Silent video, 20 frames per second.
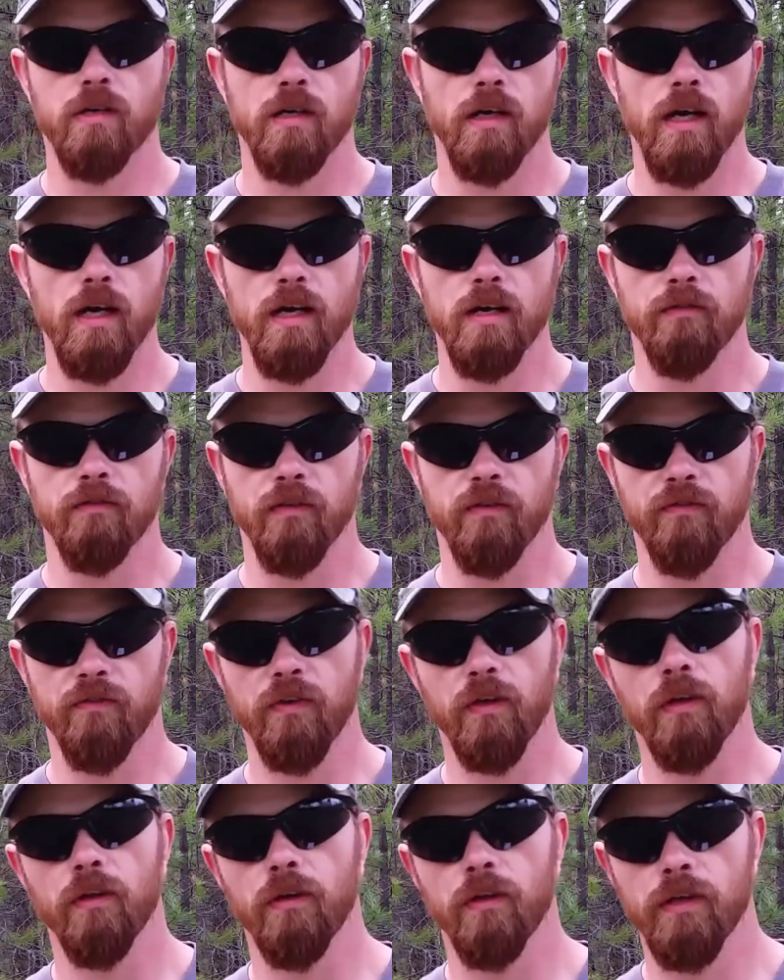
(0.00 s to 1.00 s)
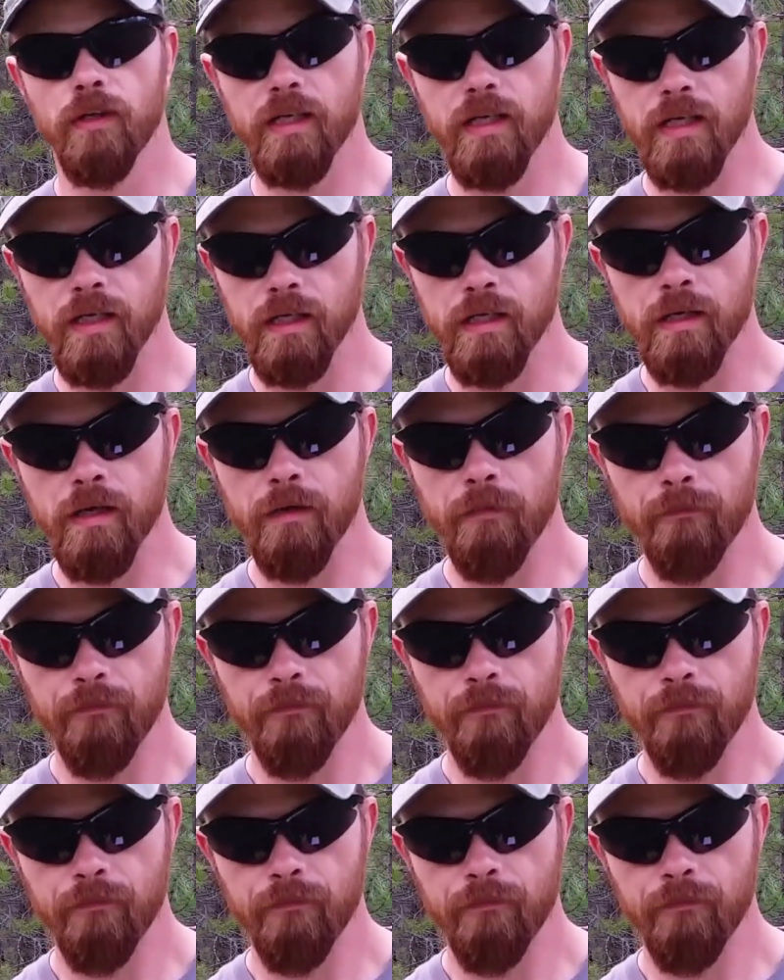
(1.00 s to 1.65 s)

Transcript: a knife to fill their need.